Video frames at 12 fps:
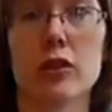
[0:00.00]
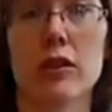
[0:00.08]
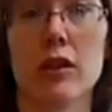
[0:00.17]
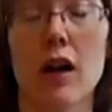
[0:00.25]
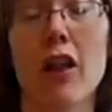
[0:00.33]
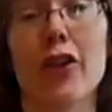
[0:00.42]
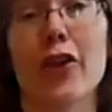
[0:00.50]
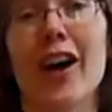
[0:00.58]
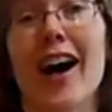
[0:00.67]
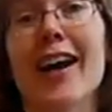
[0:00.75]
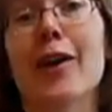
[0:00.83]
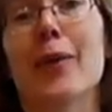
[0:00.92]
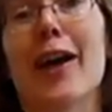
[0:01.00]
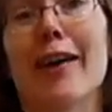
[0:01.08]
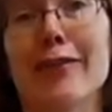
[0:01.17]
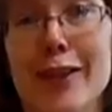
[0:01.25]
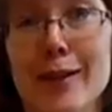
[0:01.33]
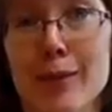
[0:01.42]
store. Although I don't
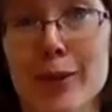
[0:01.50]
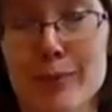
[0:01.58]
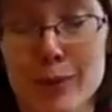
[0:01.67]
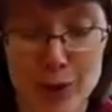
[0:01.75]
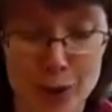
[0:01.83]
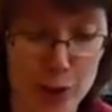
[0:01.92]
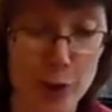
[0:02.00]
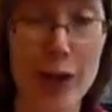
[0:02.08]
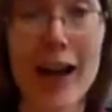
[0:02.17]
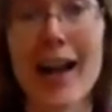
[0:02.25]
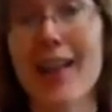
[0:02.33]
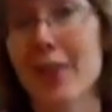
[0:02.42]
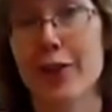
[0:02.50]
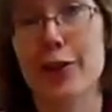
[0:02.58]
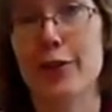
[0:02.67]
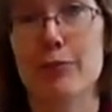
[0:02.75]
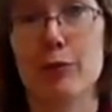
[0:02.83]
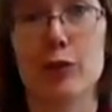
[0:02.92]
have a neighborhood music store. The
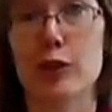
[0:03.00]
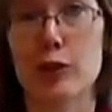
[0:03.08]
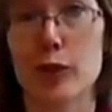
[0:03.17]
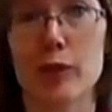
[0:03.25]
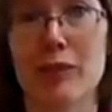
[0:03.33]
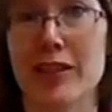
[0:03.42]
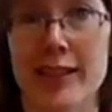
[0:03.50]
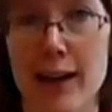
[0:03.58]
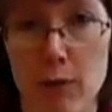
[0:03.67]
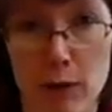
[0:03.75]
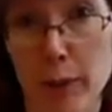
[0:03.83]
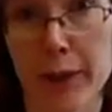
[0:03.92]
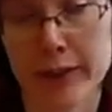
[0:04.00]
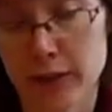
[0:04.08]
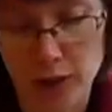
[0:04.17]
nearest music store to me is an hour away,